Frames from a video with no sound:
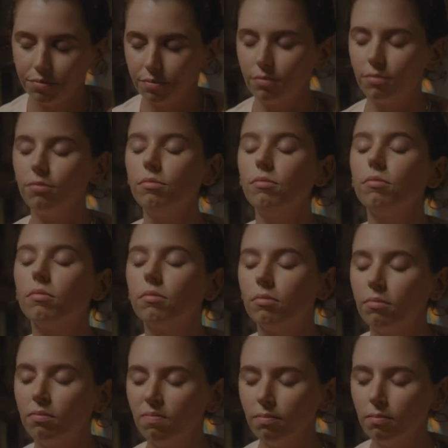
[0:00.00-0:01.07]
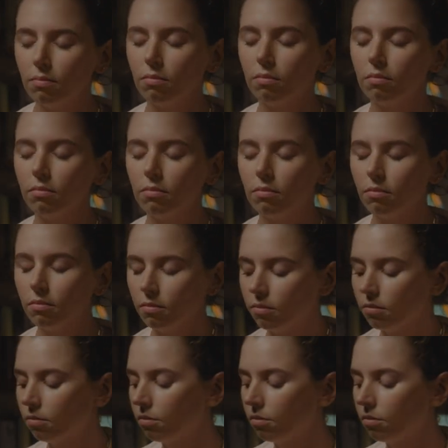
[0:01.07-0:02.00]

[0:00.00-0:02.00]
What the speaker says: Nothing is said.